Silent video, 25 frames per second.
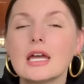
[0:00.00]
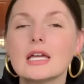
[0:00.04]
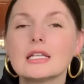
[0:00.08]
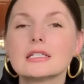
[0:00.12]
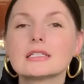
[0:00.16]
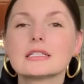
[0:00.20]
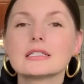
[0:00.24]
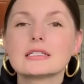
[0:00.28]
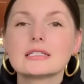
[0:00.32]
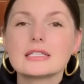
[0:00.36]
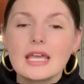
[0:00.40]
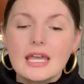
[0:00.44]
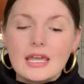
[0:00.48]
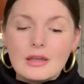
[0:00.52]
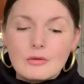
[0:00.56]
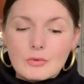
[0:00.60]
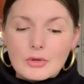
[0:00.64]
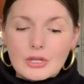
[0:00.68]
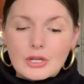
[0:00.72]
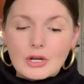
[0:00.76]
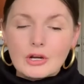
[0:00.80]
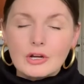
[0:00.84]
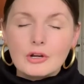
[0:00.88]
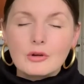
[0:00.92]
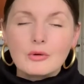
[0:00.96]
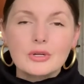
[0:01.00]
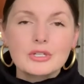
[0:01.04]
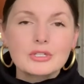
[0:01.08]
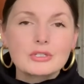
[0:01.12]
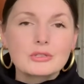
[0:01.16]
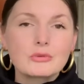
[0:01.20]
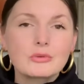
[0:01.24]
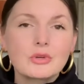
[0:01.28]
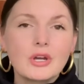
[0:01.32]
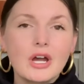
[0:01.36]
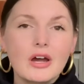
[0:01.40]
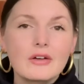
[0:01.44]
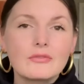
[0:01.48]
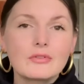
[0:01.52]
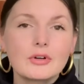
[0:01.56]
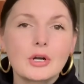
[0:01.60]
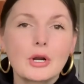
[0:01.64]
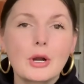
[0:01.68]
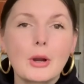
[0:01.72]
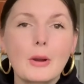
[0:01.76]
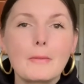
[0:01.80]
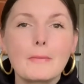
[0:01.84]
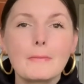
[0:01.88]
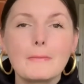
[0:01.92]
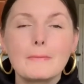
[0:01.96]
Today we are going to
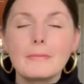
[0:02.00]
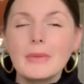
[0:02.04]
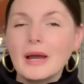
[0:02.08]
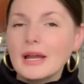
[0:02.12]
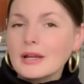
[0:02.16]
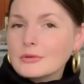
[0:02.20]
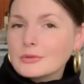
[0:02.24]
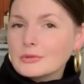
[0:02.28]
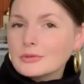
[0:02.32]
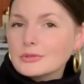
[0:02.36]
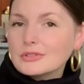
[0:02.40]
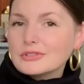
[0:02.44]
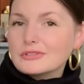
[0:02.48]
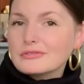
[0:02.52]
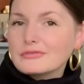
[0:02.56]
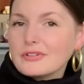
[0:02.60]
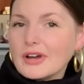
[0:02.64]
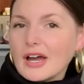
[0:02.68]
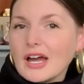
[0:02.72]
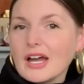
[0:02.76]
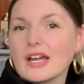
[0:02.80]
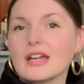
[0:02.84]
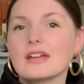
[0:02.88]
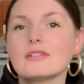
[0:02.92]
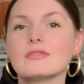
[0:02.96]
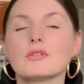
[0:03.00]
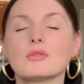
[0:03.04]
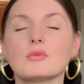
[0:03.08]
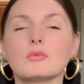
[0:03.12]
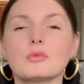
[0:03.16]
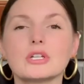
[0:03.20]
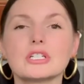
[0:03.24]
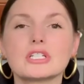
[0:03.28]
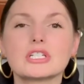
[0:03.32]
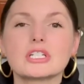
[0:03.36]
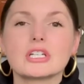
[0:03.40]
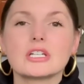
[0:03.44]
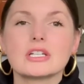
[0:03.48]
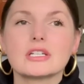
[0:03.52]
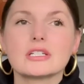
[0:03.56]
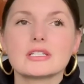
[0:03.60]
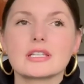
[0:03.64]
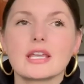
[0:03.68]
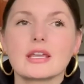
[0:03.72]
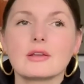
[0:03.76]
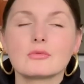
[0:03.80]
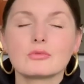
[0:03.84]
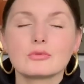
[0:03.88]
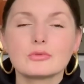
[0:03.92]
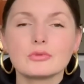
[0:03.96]
cover my rule of five, which is
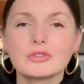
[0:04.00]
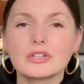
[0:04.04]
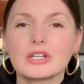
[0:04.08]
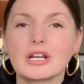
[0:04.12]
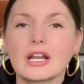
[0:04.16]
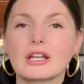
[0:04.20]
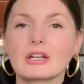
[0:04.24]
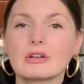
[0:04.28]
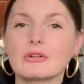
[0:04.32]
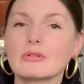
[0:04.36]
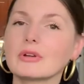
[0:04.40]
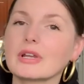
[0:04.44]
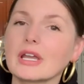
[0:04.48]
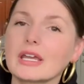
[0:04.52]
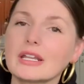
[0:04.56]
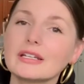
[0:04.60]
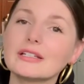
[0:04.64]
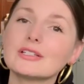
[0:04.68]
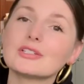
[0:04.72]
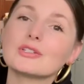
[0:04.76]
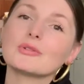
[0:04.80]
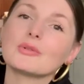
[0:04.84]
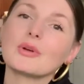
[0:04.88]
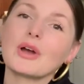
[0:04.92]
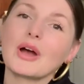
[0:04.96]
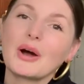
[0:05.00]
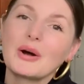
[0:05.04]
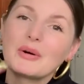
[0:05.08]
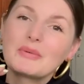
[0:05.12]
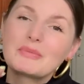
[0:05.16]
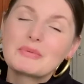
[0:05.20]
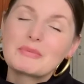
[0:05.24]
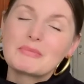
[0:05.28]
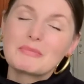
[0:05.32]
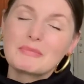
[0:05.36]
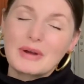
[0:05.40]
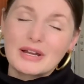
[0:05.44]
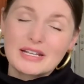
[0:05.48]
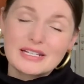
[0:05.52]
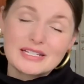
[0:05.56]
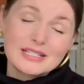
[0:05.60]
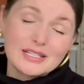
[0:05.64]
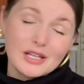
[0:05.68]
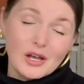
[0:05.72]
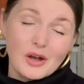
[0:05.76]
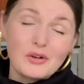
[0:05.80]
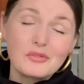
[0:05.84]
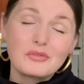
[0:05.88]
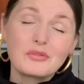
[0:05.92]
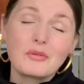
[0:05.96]
a rule that I created to help
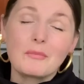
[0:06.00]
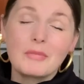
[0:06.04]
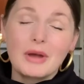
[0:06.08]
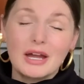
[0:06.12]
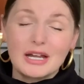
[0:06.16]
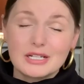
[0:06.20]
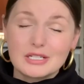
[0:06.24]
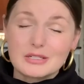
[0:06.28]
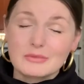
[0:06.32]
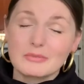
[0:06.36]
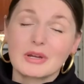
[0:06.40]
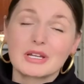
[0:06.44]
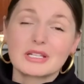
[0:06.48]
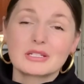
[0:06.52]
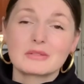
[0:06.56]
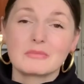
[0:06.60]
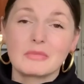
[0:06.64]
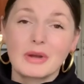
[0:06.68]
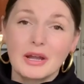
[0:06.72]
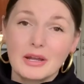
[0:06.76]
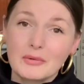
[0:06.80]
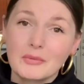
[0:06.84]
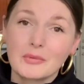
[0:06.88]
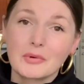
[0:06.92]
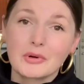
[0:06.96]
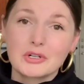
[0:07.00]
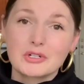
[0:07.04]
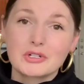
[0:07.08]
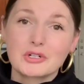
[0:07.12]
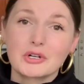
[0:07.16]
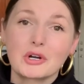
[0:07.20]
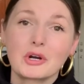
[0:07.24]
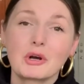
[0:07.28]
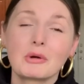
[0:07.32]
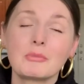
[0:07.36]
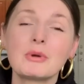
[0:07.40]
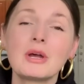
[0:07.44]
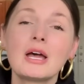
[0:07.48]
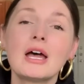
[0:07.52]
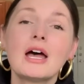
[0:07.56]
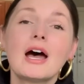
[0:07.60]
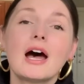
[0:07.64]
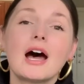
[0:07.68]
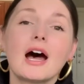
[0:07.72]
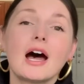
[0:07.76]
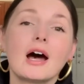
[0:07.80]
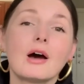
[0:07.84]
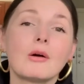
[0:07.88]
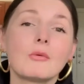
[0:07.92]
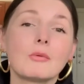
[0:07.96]
myself maximize my wardrobe
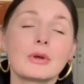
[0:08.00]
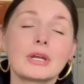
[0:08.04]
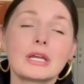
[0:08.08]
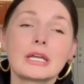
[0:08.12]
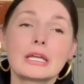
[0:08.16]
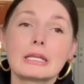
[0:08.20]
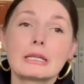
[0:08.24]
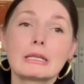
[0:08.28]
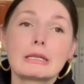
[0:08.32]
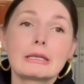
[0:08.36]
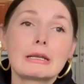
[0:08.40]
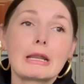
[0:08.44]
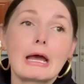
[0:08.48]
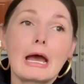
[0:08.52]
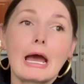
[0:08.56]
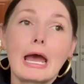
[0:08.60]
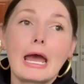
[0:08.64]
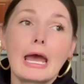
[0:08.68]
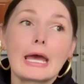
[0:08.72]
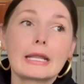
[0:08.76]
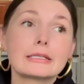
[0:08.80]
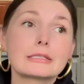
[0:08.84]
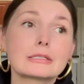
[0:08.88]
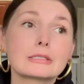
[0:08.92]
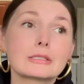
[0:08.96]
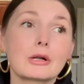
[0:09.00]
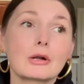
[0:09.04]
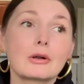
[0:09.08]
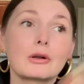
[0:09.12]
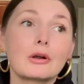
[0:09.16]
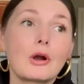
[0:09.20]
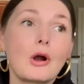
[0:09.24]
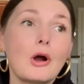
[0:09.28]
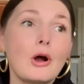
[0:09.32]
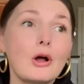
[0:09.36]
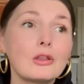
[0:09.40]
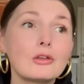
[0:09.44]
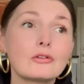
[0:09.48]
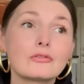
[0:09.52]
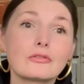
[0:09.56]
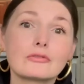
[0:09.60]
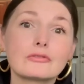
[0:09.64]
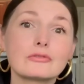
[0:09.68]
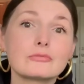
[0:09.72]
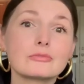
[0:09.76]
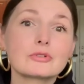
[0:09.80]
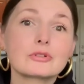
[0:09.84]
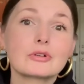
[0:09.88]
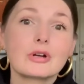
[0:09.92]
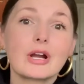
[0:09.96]
uh, when I had to start all over
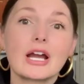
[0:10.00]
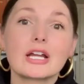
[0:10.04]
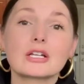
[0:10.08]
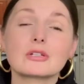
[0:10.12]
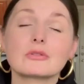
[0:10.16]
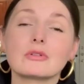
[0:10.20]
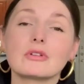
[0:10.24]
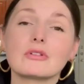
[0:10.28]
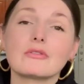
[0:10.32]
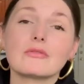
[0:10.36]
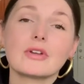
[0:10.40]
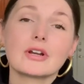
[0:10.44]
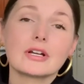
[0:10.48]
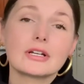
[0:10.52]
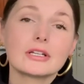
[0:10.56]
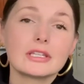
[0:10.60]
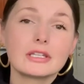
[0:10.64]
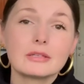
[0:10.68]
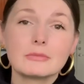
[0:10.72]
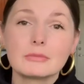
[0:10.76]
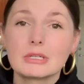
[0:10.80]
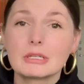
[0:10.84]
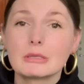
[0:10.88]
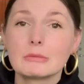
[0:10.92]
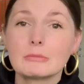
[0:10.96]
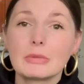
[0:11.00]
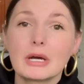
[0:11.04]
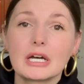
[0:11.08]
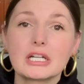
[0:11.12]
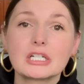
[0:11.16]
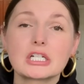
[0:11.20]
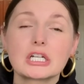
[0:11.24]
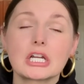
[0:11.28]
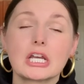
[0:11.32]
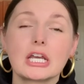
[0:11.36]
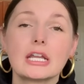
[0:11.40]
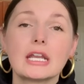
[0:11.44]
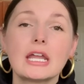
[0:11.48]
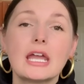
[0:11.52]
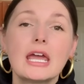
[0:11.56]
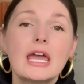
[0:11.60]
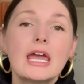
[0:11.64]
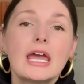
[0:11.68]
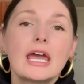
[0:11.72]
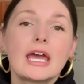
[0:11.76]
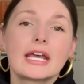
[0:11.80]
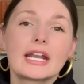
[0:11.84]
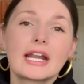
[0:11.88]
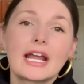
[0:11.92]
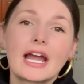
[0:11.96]
from scratch with a very limited budget,
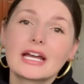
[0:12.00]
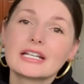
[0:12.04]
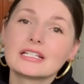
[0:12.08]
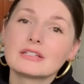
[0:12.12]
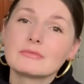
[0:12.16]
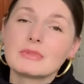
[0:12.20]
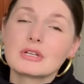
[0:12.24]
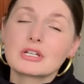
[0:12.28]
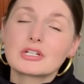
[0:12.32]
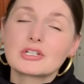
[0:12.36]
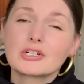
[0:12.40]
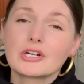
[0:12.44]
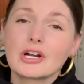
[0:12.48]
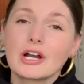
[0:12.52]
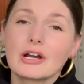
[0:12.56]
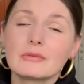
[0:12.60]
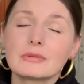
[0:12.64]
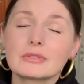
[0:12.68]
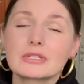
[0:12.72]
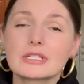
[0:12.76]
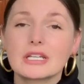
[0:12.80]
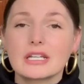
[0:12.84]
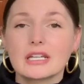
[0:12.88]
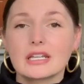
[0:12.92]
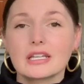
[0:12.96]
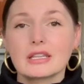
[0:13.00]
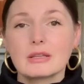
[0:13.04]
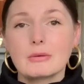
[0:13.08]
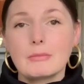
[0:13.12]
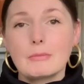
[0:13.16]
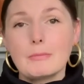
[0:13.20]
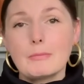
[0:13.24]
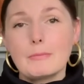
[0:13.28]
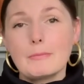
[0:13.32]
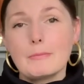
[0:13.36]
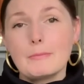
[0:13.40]
and I had to make sure I was getting the